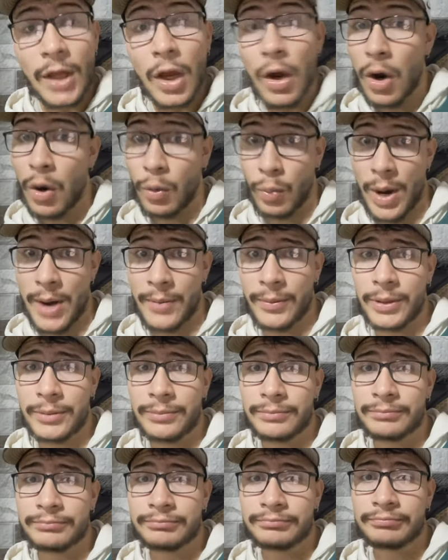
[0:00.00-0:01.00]

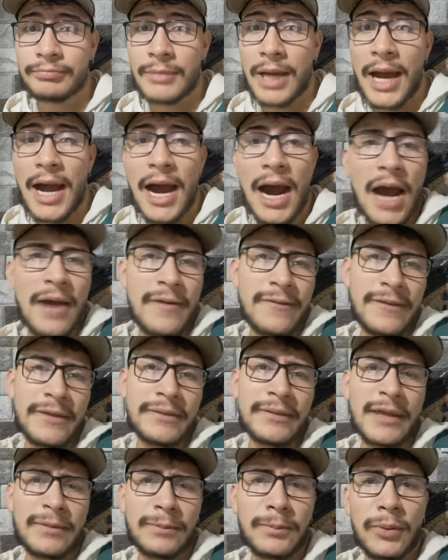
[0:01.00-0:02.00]
However, I
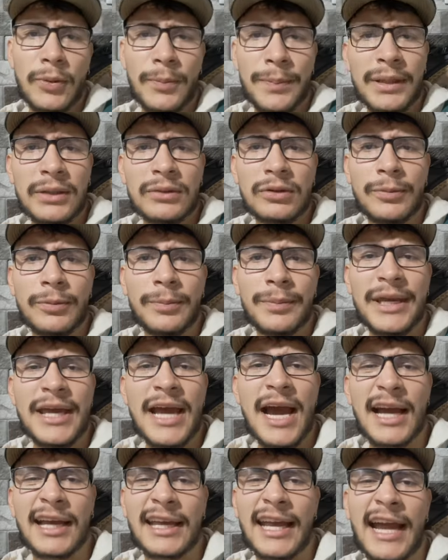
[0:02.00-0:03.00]
think that puppy could be
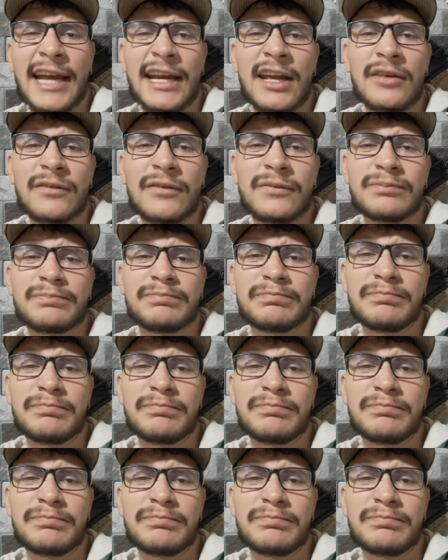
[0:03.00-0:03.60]
a kind of